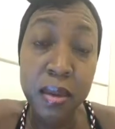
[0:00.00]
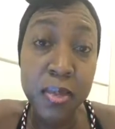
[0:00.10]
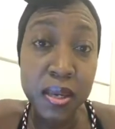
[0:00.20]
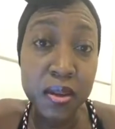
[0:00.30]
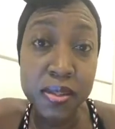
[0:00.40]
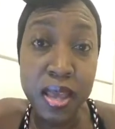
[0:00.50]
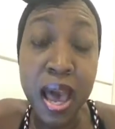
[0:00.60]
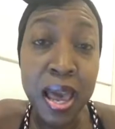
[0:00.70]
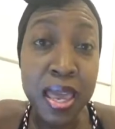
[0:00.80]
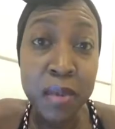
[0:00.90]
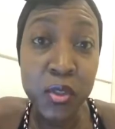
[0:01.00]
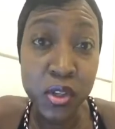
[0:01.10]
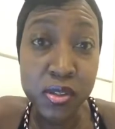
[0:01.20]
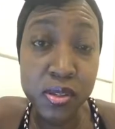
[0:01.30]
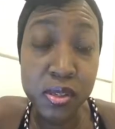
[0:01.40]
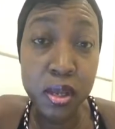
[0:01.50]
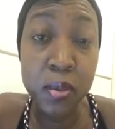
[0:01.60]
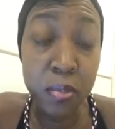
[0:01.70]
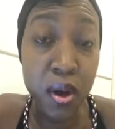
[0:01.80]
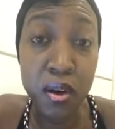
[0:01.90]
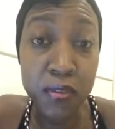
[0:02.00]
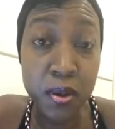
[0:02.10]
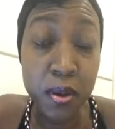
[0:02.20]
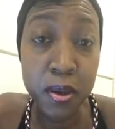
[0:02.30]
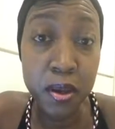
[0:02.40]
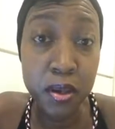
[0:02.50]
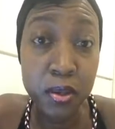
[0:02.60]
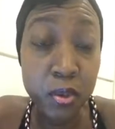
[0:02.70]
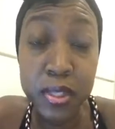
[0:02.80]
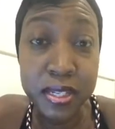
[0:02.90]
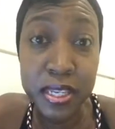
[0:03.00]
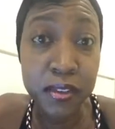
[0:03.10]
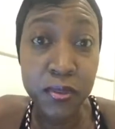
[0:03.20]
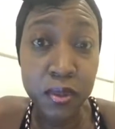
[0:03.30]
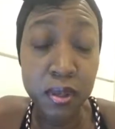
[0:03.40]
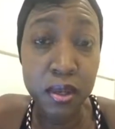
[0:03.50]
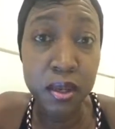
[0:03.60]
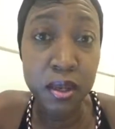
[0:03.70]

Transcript: Because I am just above good and evil.